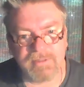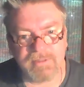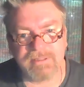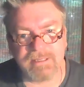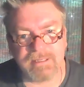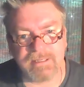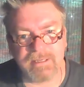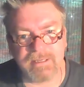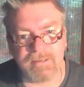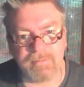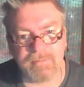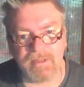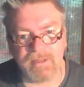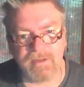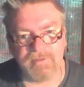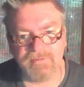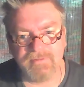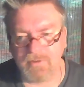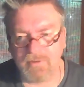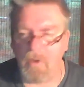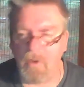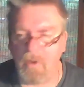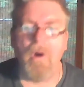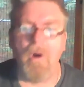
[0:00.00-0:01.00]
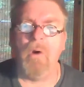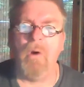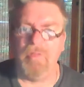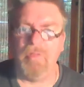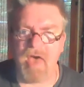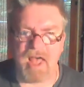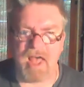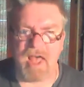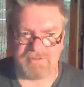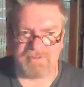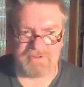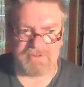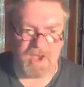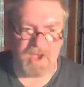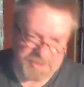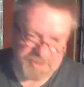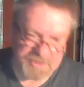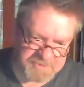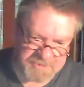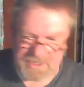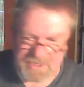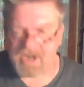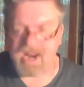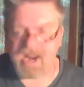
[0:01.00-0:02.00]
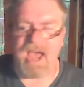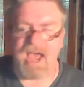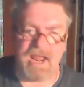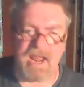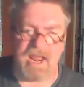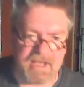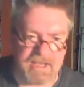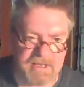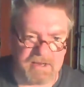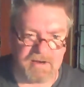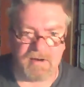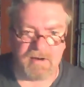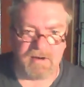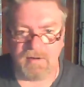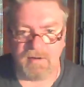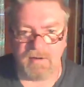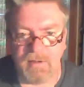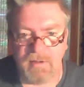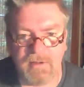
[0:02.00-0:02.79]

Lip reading: team. He doesn't go, oh, that sucks. Get out of here.